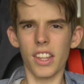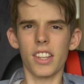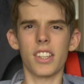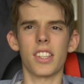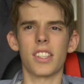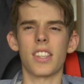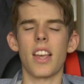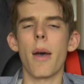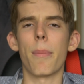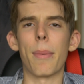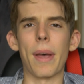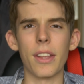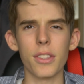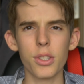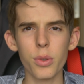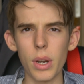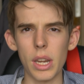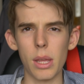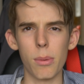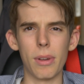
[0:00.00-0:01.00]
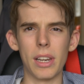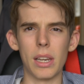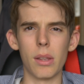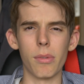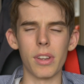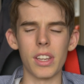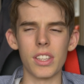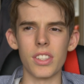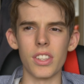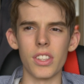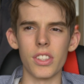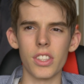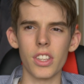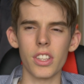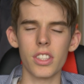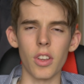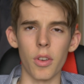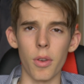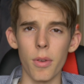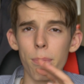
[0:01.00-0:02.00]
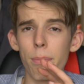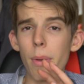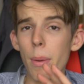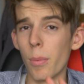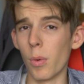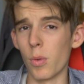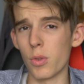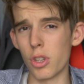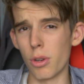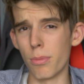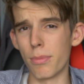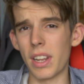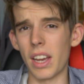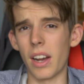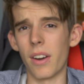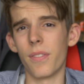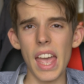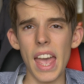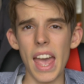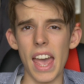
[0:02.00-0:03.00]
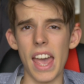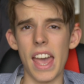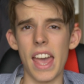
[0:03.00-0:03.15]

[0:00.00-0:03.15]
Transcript: This is at about 20mm, so a bit more zoomed out.